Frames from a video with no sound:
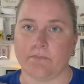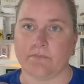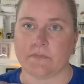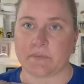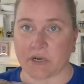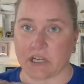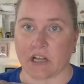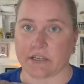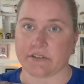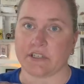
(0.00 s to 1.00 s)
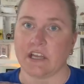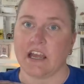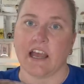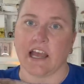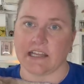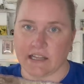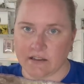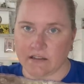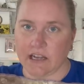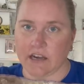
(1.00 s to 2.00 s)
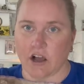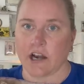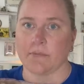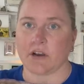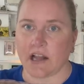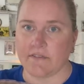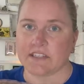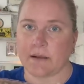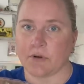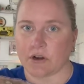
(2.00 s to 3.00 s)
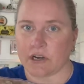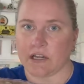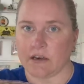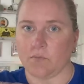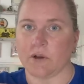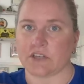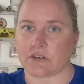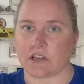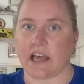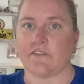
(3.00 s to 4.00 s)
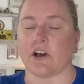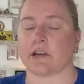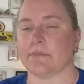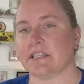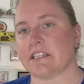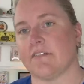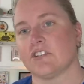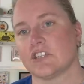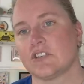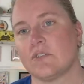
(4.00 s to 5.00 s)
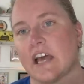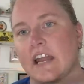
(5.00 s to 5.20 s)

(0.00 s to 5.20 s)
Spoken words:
spring colors, and then in autumn it'll have summer, and in winter it'll have autumn and stuff, just so that